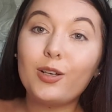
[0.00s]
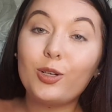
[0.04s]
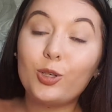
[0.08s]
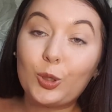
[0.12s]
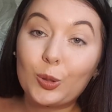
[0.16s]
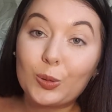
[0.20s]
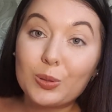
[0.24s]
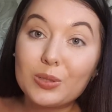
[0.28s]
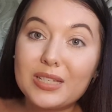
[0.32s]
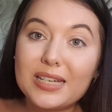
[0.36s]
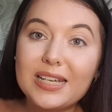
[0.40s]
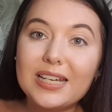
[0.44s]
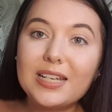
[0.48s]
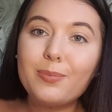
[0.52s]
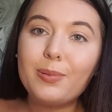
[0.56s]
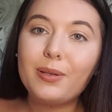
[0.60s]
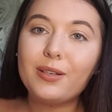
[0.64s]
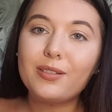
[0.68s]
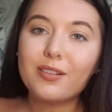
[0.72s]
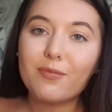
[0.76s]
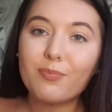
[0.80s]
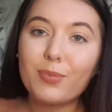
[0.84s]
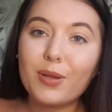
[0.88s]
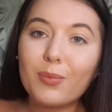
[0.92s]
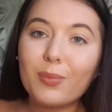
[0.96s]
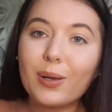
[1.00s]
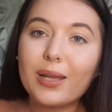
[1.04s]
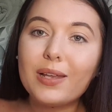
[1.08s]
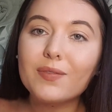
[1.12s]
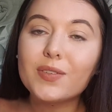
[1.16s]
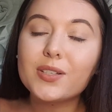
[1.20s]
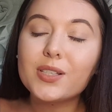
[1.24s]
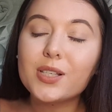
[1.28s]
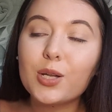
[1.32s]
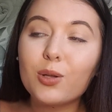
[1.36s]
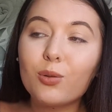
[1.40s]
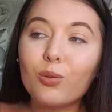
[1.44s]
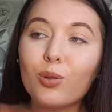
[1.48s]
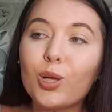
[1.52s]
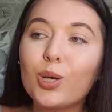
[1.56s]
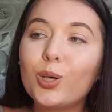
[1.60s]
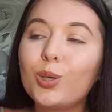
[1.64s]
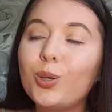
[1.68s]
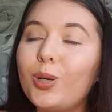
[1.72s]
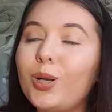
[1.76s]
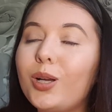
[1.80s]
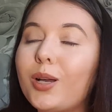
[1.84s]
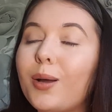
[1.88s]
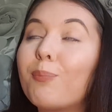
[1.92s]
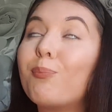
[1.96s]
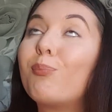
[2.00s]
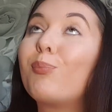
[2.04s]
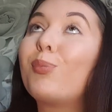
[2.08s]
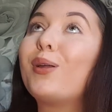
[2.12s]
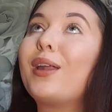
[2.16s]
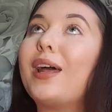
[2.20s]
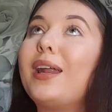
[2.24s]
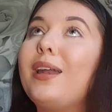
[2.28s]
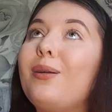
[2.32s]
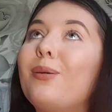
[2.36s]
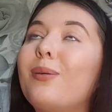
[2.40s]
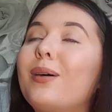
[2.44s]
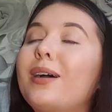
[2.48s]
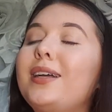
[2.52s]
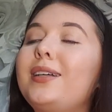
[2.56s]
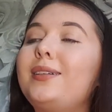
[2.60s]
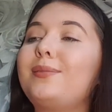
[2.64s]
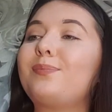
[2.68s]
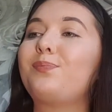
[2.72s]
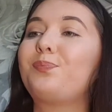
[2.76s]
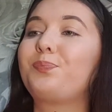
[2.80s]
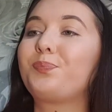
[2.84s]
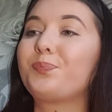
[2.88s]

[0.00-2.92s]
gutted because I've been waiting for so long. But anyway,